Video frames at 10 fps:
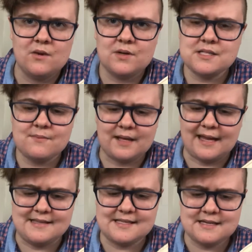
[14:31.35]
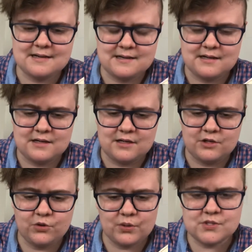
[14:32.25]
What's up, Mackenzie?
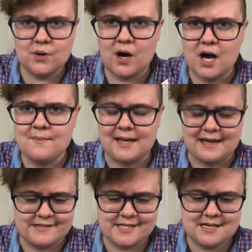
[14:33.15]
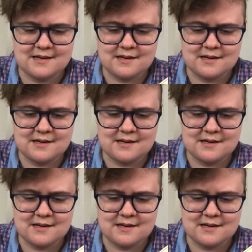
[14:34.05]
You look so hot, Mackenzie.